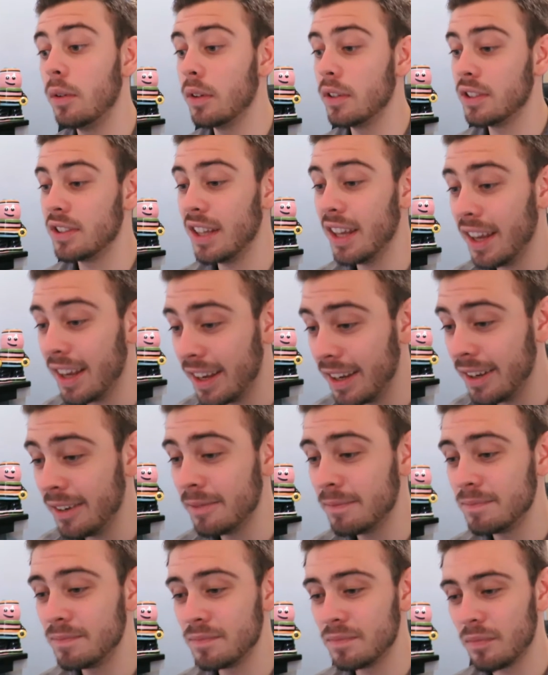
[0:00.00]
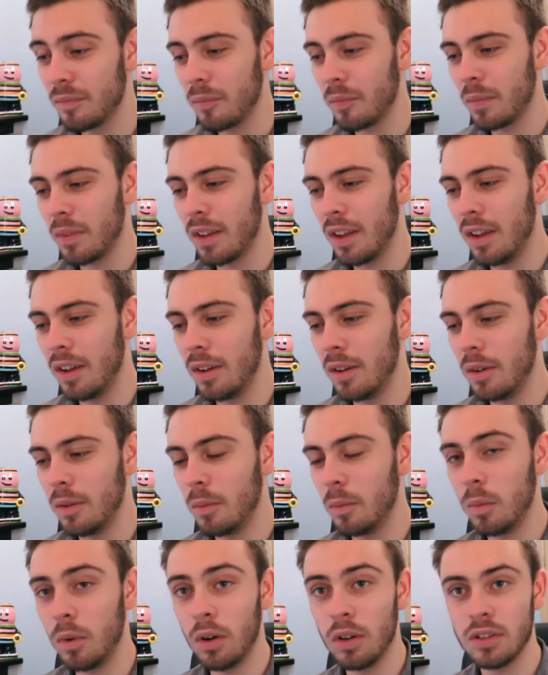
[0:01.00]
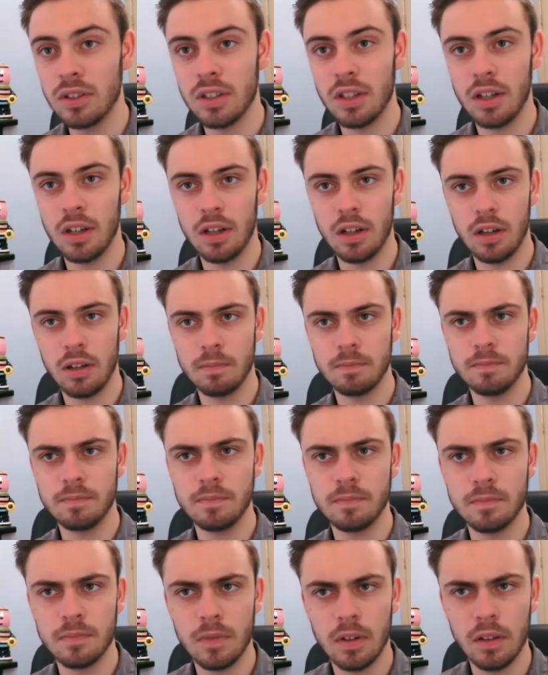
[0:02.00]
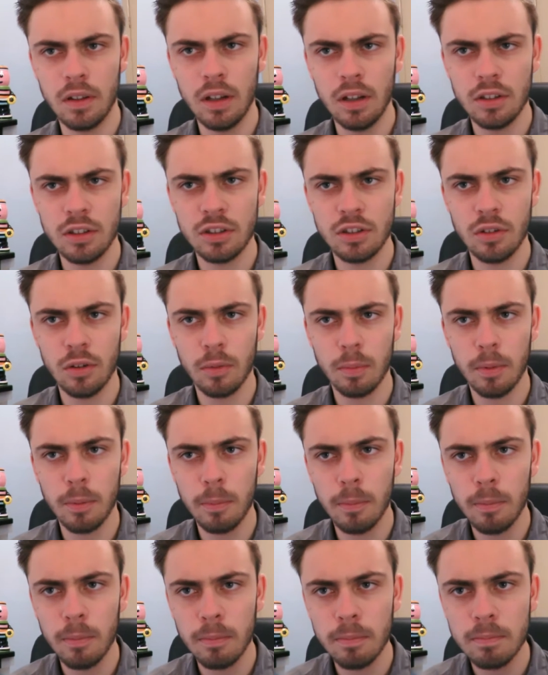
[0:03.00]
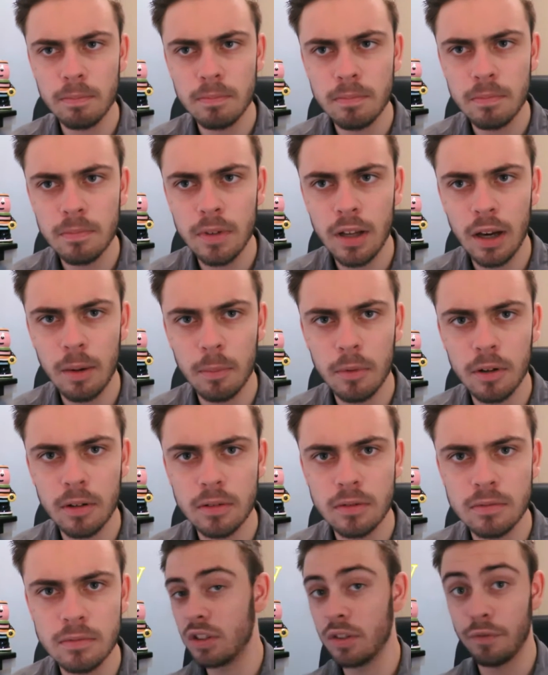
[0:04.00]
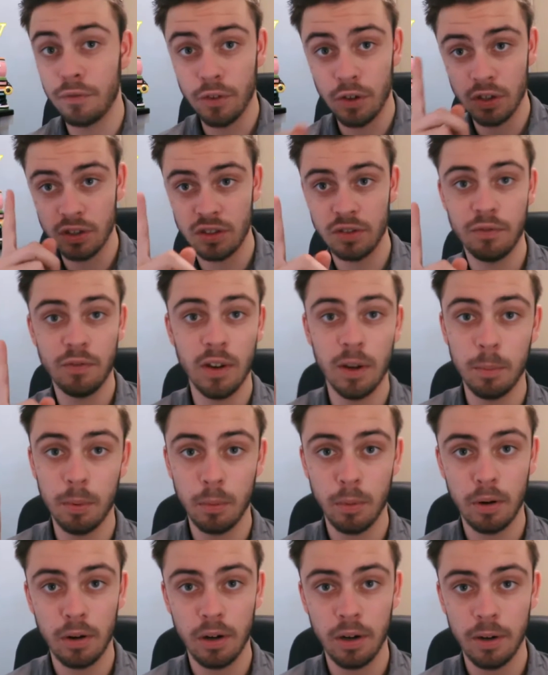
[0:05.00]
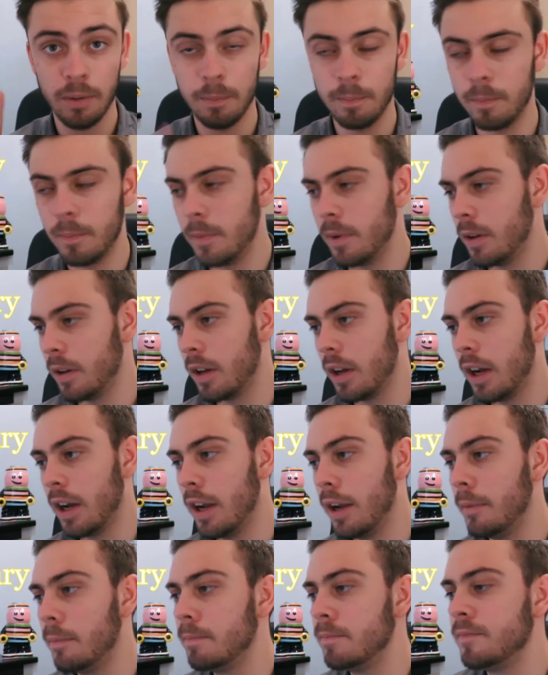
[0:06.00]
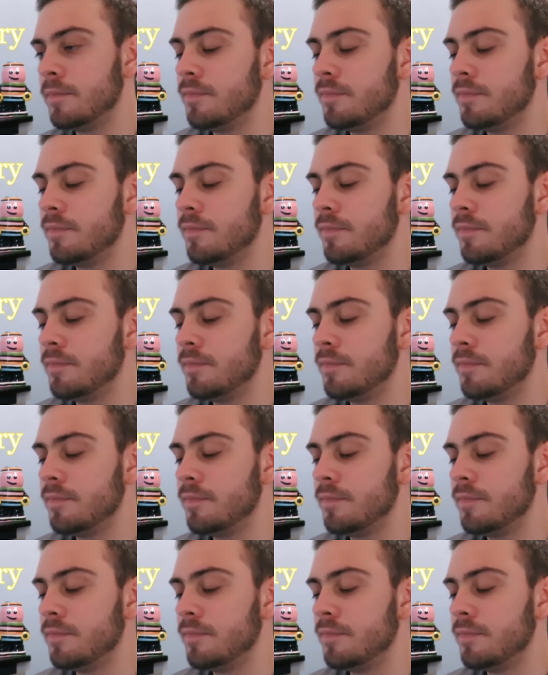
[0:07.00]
USA was I think I just knocked my camera. It's the 1st of February. Okay.